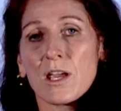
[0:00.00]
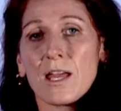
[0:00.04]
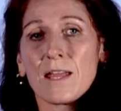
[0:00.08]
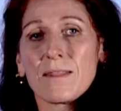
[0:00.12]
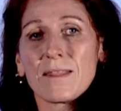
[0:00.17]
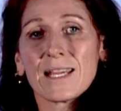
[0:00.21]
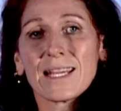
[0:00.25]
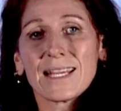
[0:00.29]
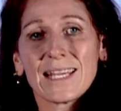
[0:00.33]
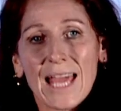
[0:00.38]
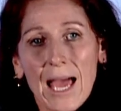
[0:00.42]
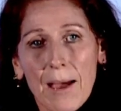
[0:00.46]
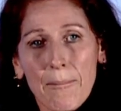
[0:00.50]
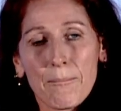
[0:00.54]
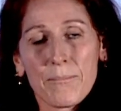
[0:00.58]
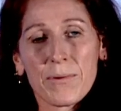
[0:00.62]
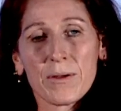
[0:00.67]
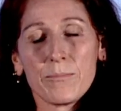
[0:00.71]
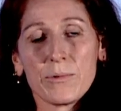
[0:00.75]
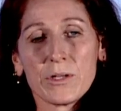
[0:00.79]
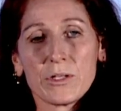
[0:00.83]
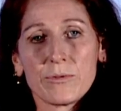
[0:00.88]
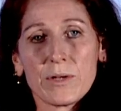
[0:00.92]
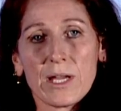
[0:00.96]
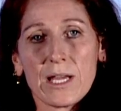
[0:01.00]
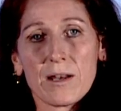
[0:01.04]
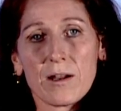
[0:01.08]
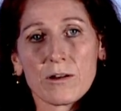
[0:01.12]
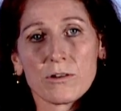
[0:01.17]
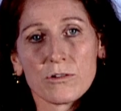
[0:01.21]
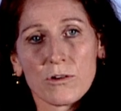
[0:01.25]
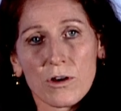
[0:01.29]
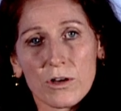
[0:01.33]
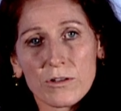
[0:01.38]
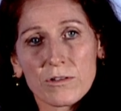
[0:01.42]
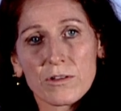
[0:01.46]
the gap between our
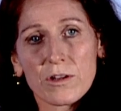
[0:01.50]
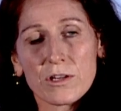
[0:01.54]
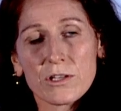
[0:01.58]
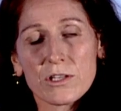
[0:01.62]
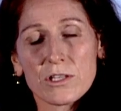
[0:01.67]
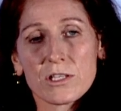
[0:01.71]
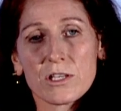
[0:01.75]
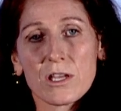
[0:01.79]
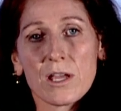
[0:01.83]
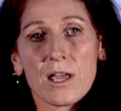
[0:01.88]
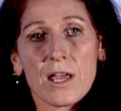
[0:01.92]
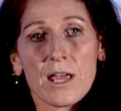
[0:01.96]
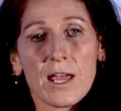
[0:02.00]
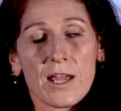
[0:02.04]
daughters